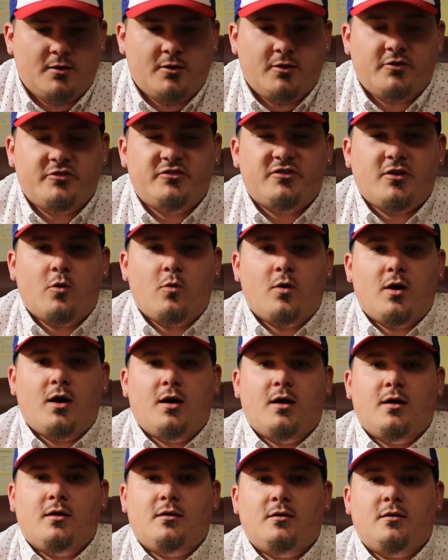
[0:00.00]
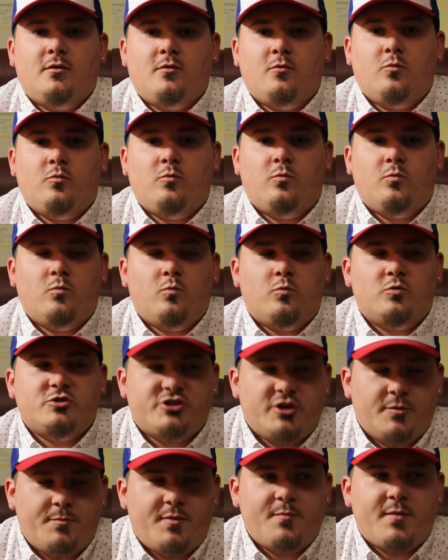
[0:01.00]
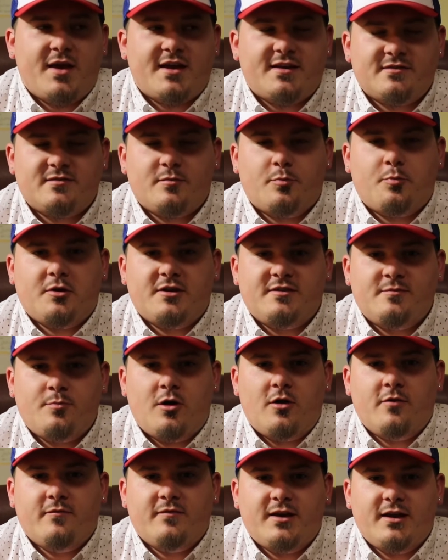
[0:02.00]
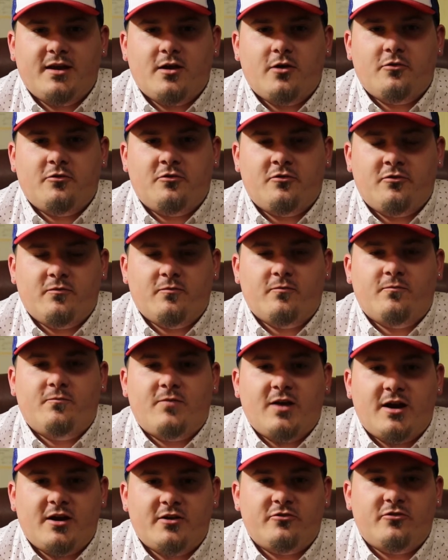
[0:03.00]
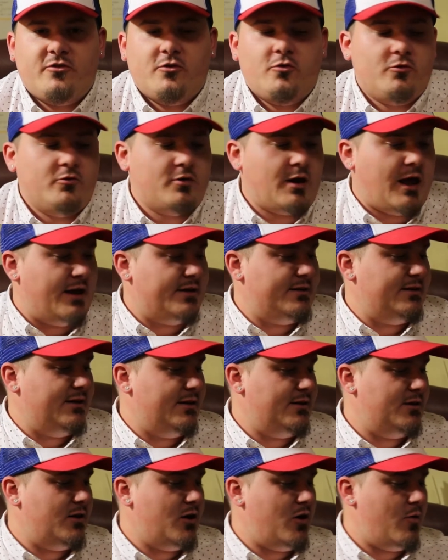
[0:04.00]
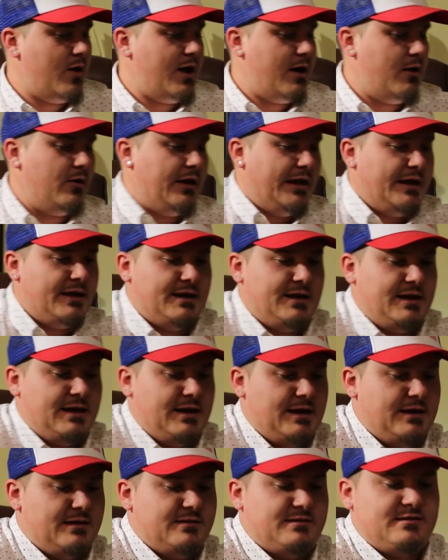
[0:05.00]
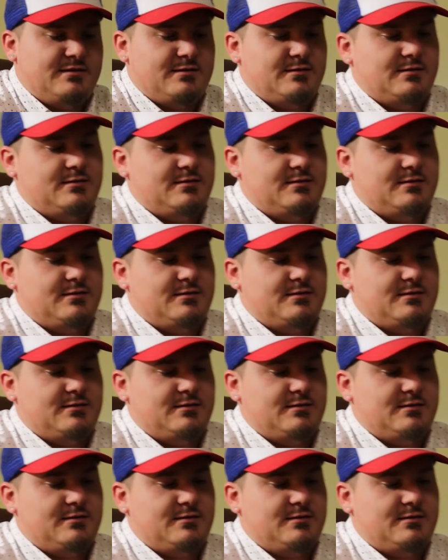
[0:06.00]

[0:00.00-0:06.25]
So we should be making some pre-spawn videos very soon. I did go out and get